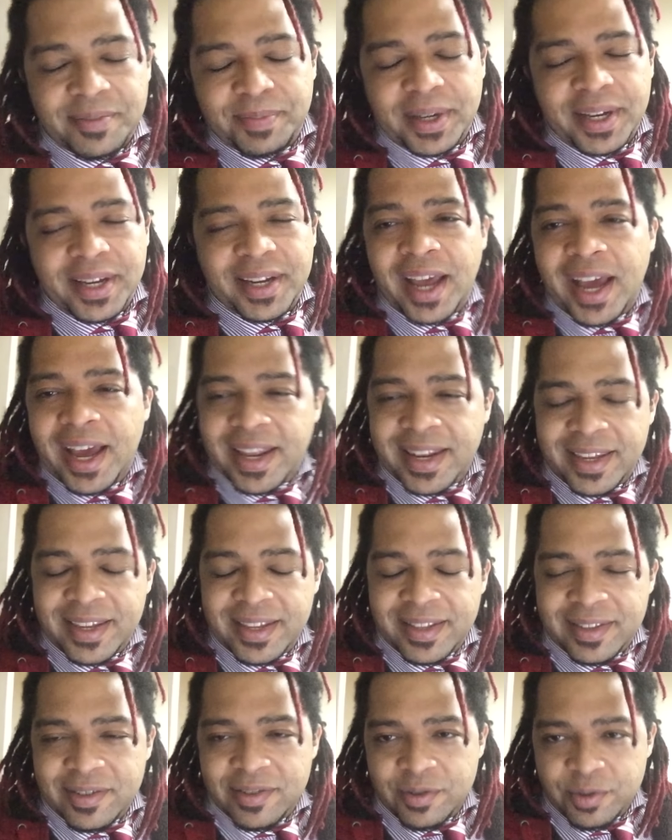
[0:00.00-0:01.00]
But I
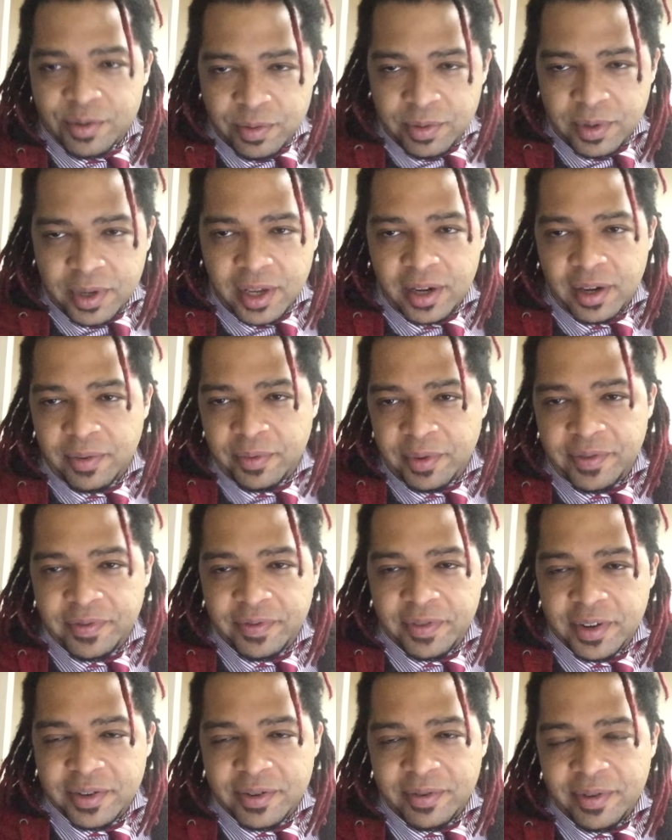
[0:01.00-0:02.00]
need to get a
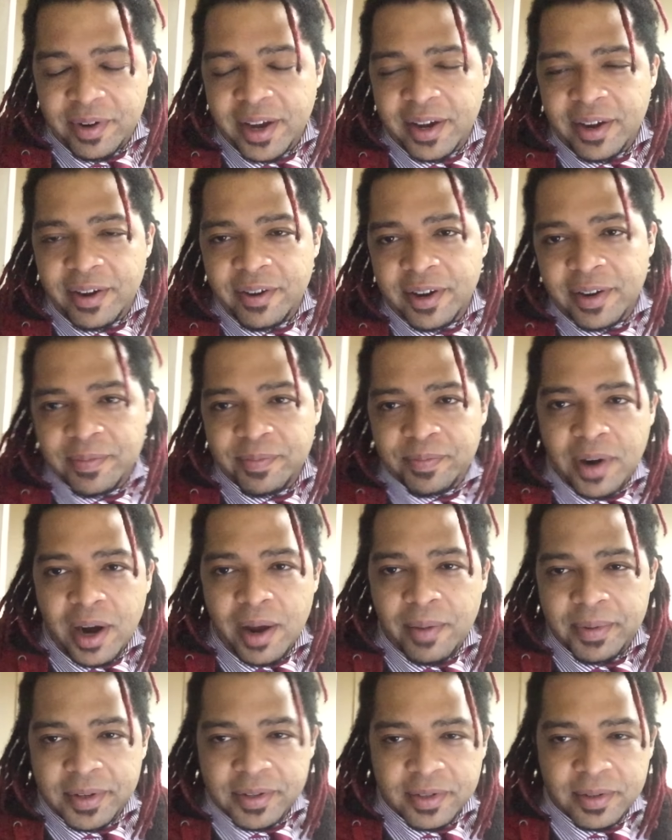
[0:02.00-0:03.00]
refrigerator and
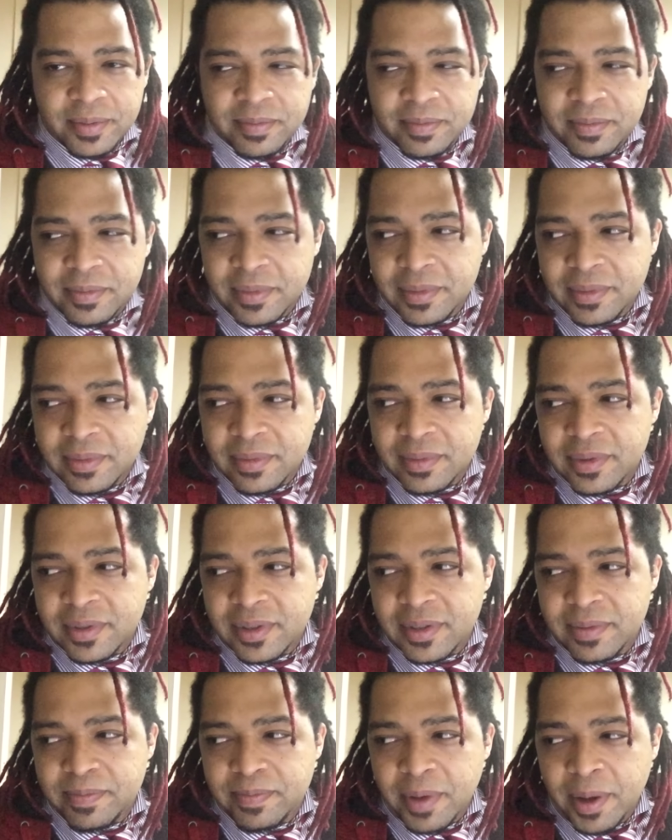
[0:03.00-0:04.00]
probably
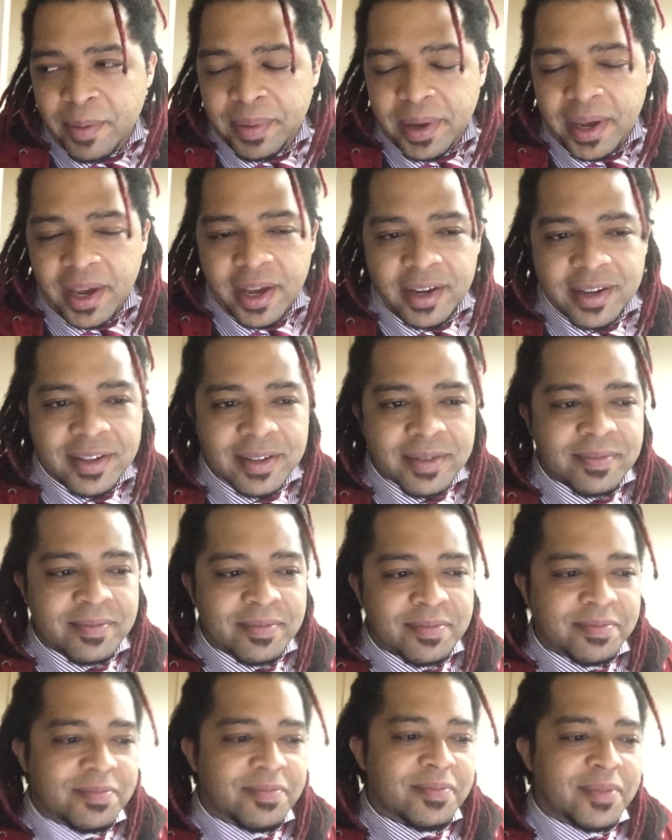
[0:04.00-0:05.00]
a bed and
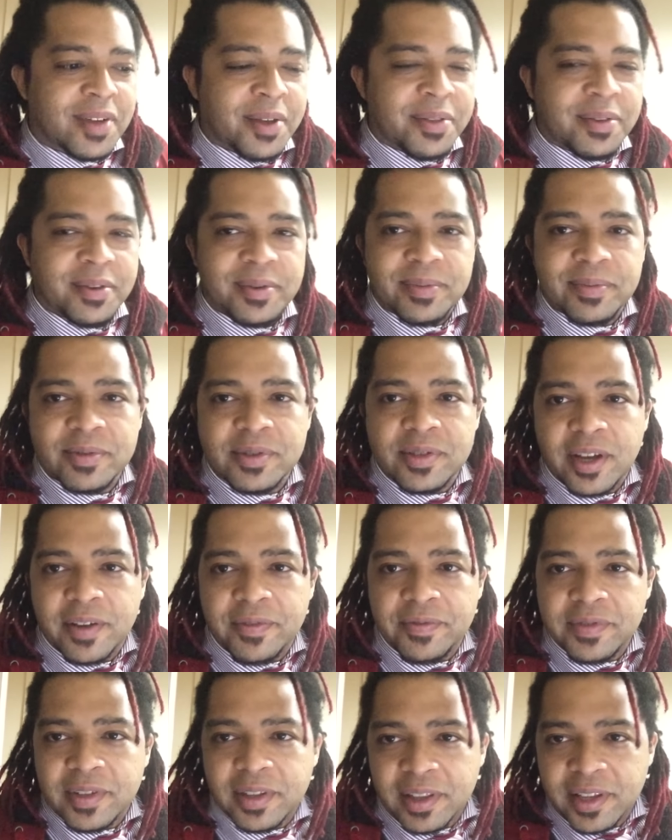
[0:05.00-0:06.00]
other
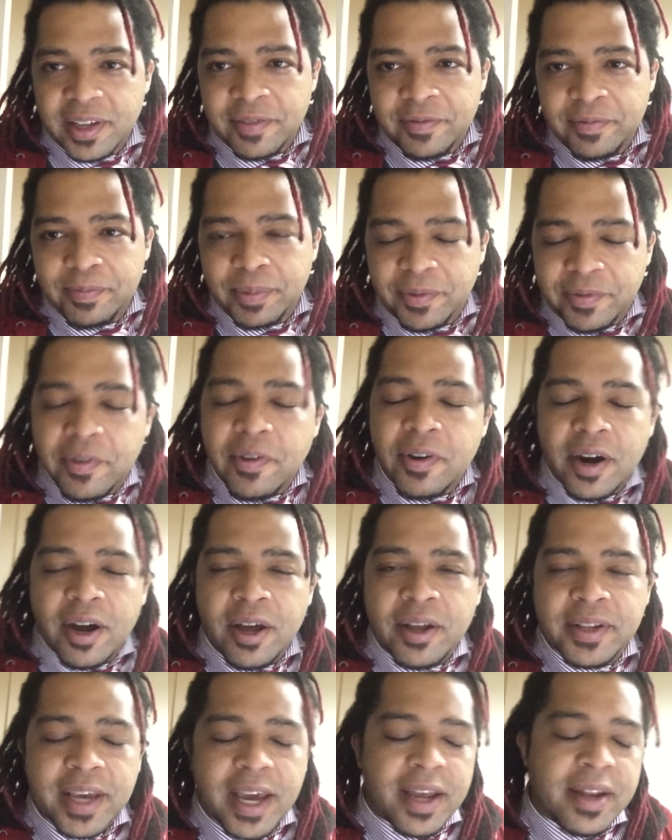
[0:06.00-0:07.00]
stuff to live before
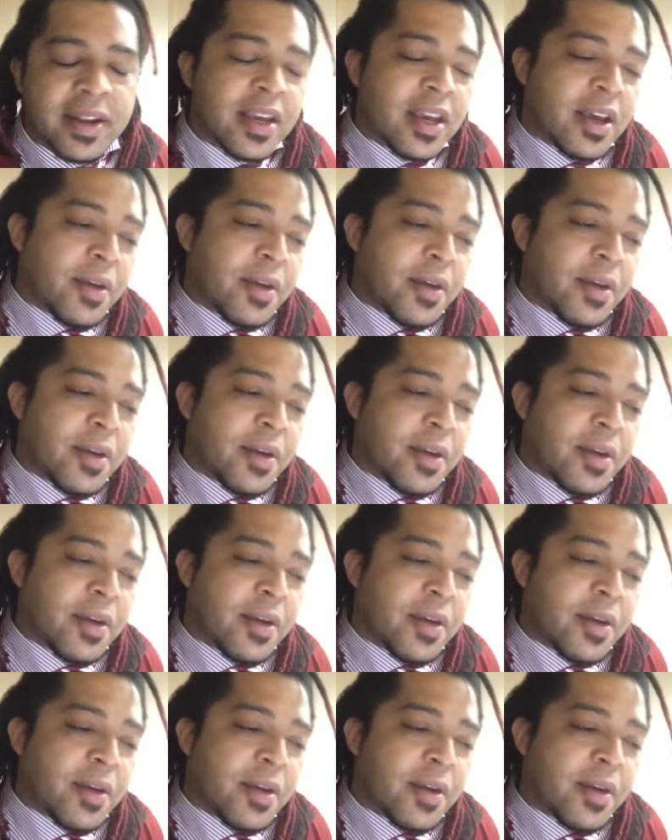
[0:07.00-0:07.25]
all that.